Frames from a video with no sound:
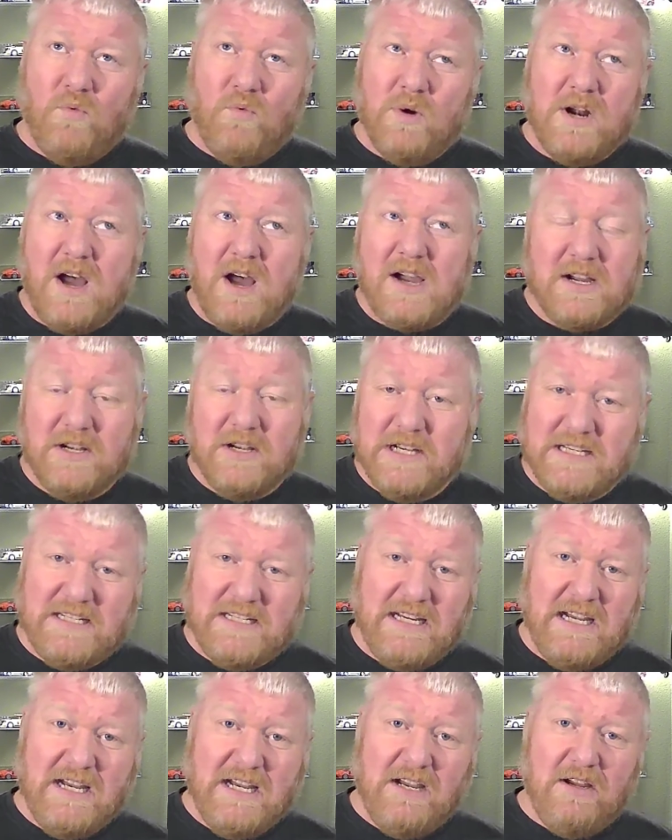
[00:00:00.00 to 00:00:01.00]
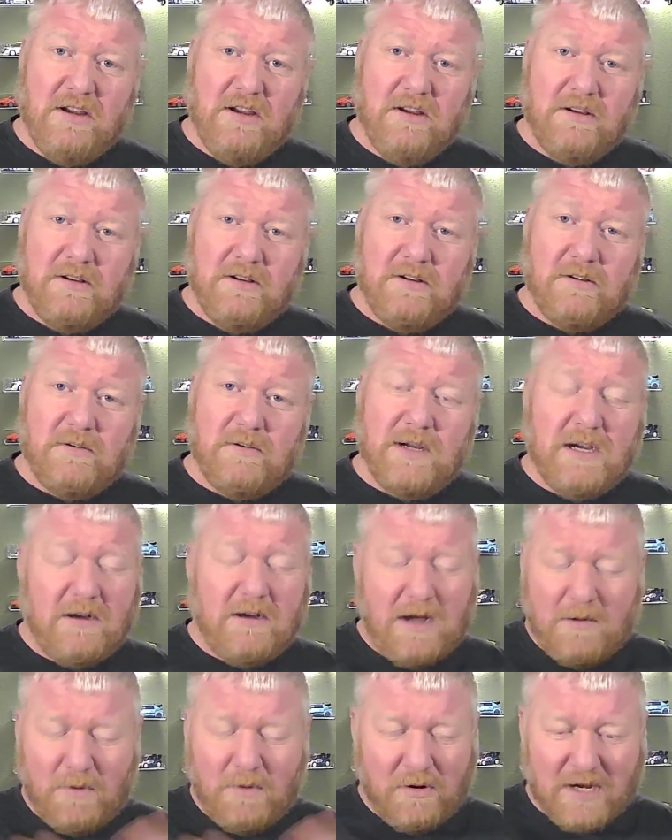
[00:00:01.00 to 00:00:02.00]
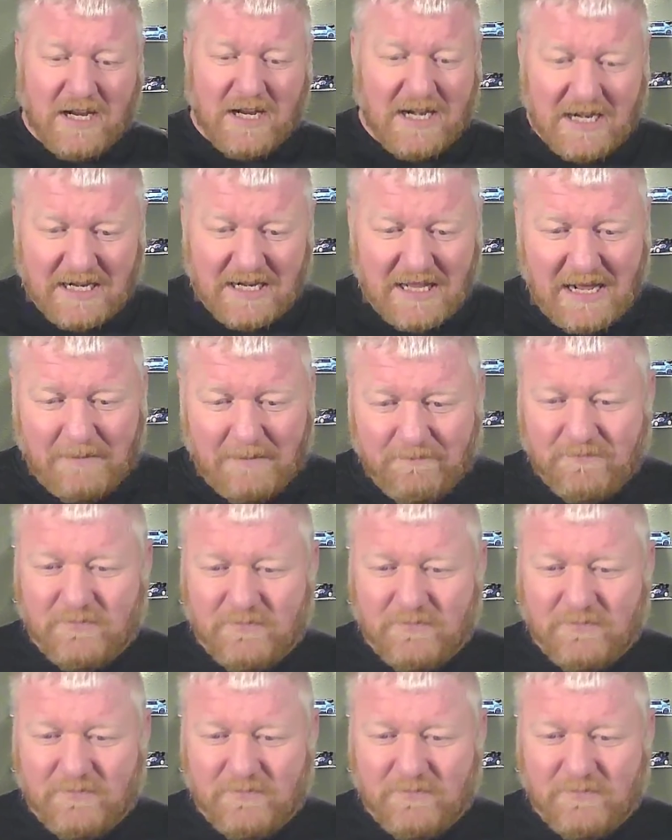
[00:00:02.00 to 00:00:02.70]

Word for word: we're not going to see well, I won't get into that.